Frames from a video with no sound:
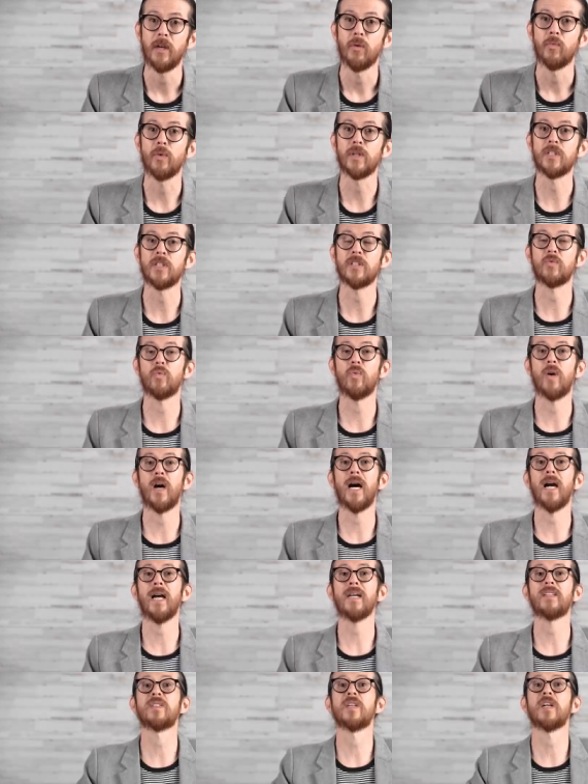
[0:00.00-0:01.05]
which is
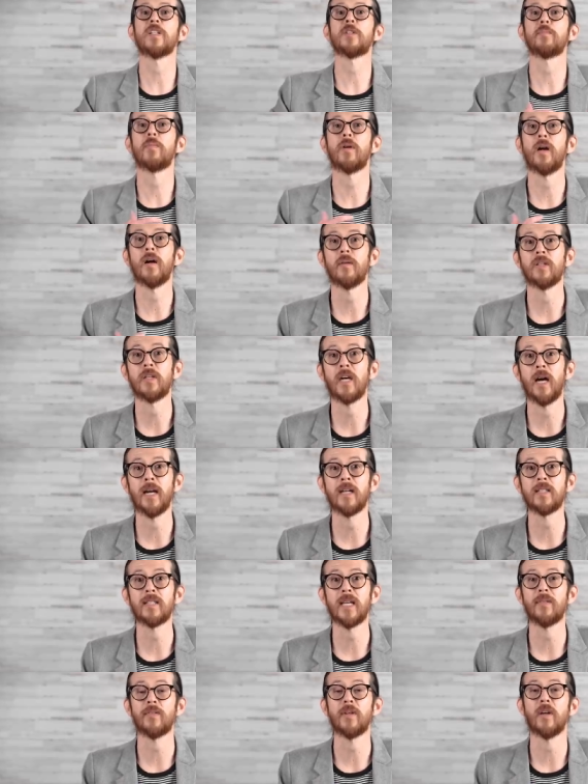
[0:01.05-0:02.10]
why such
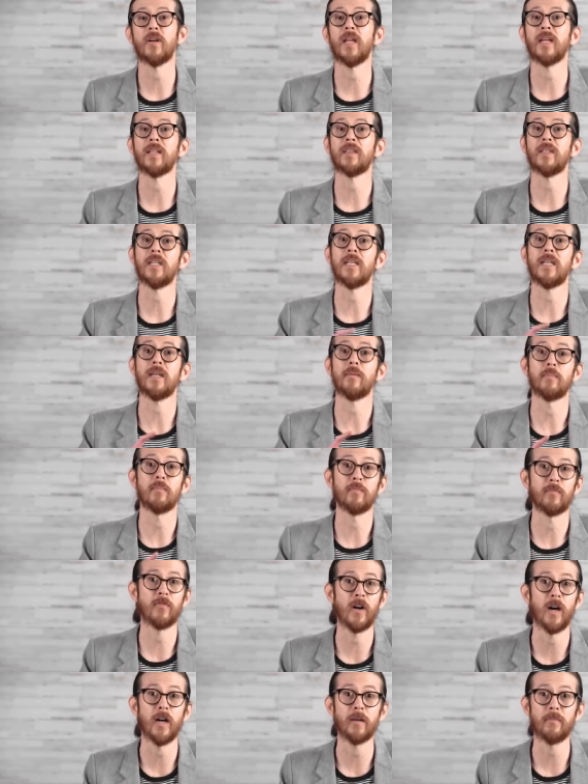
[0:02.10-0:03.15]
diets out there like the
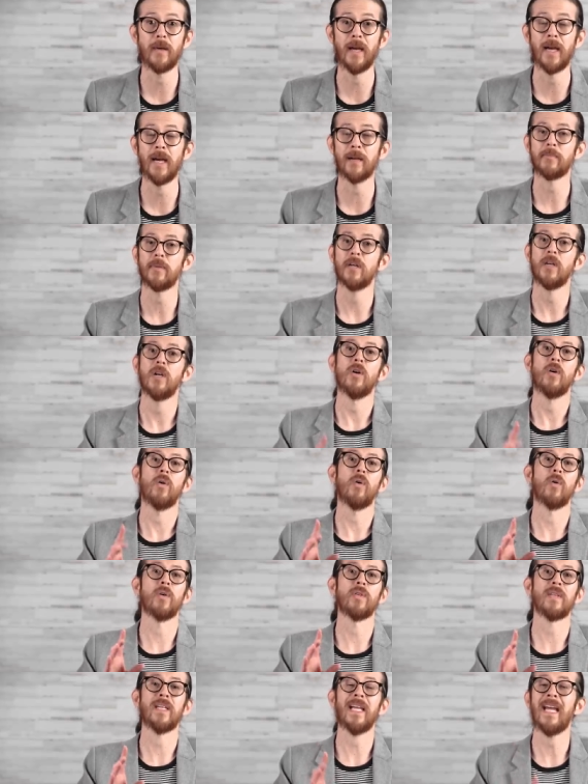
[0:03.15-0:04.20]
FODMAP
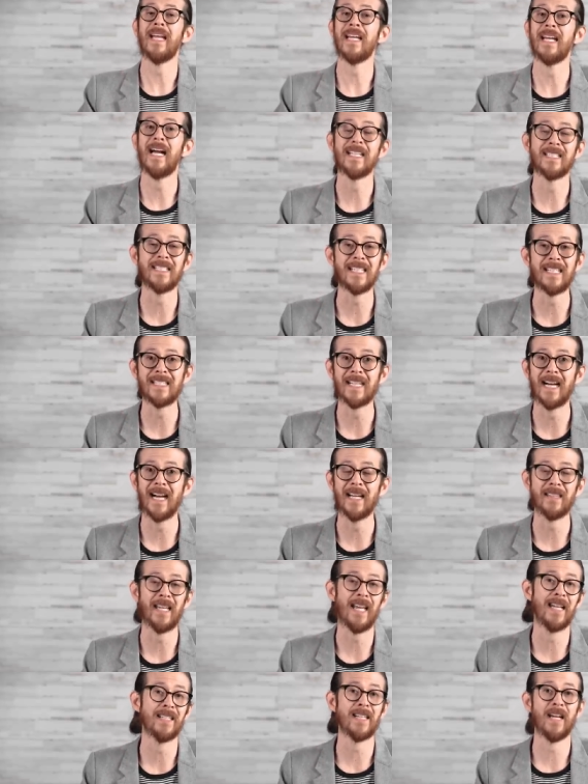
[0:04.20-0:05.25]
or the AID diet,
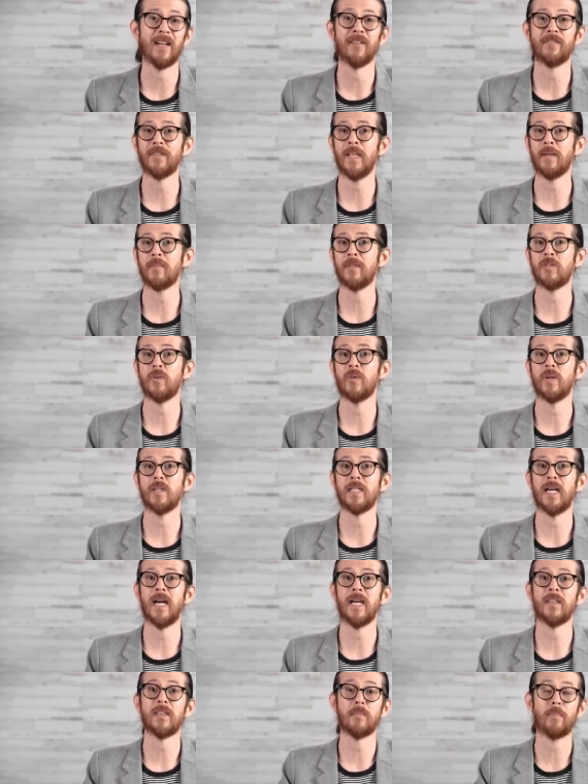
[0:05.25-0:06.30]
the anti-inflammatory
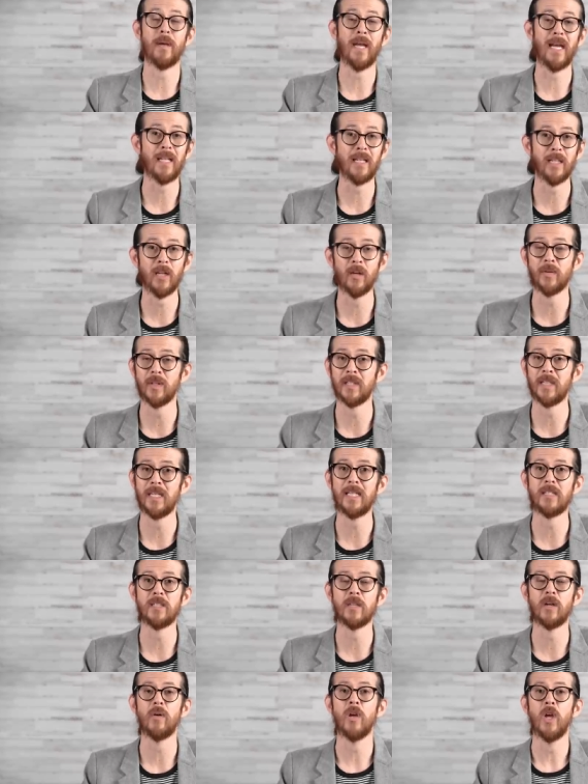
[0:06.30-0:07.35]
diet, the paleo, the
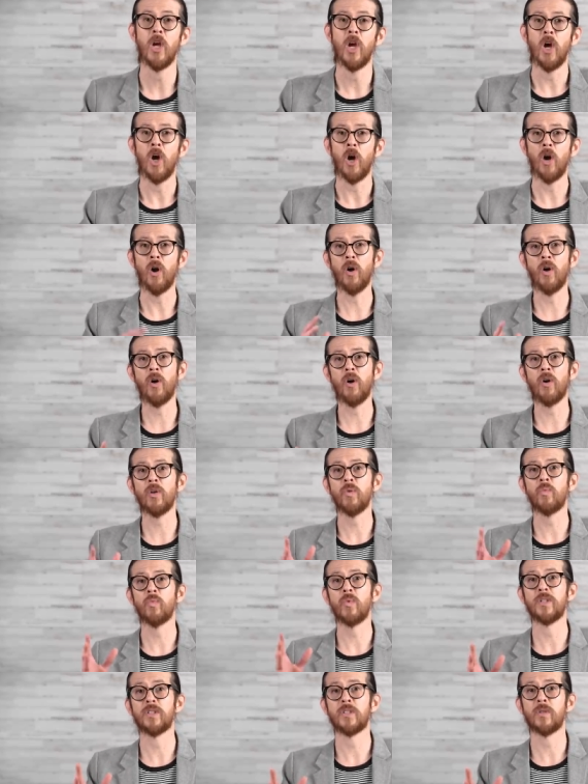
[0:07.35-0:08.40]
keto, all
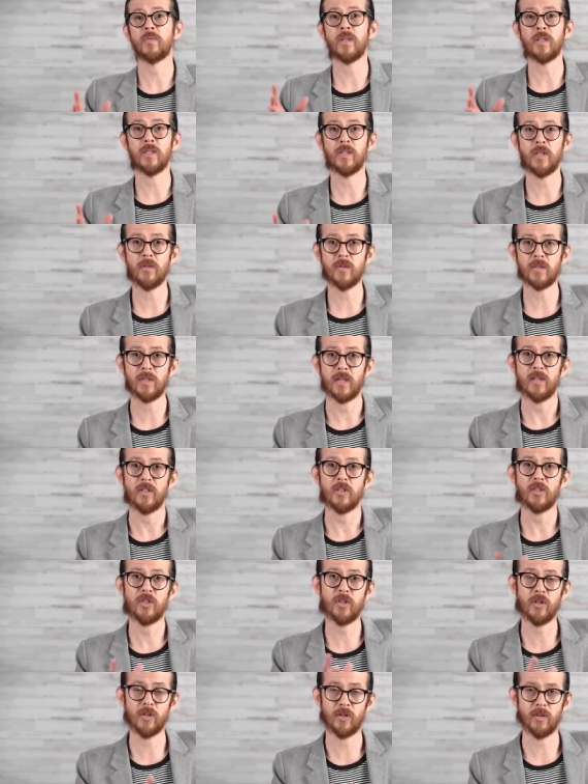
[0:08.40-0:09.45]
want to reduce
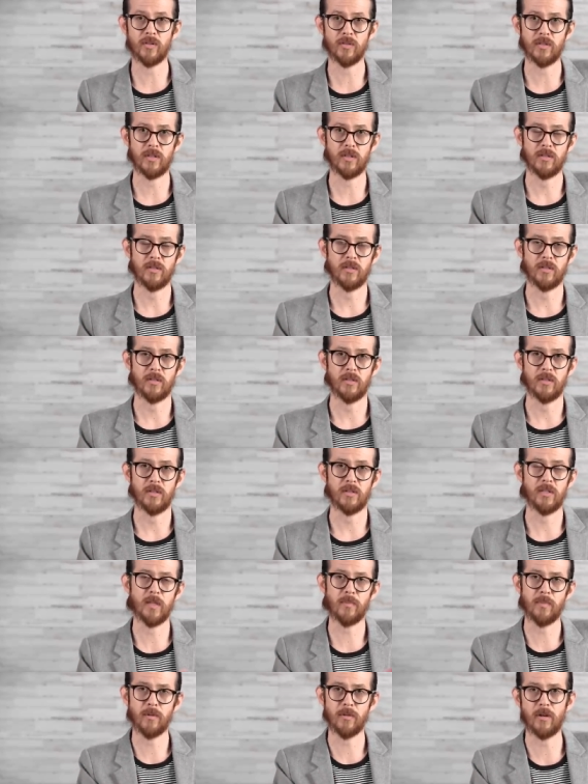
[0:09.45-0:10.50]
sugars,
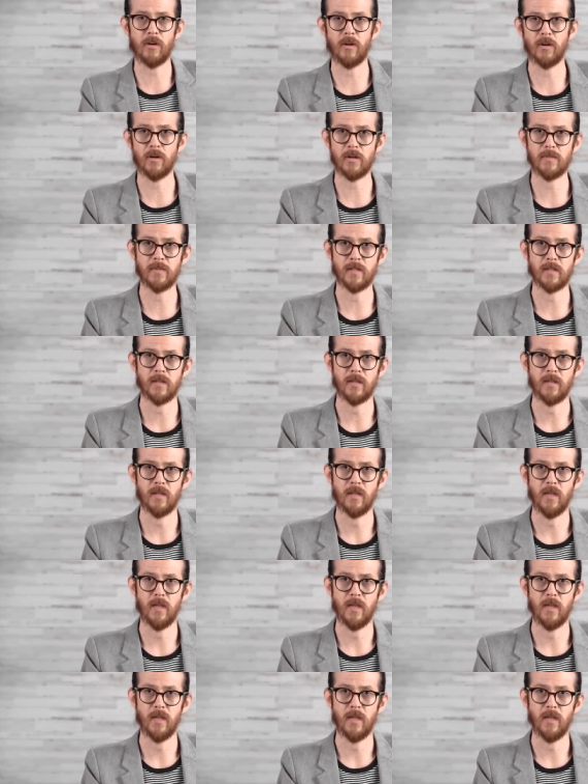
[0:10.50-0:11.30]
simple carbs,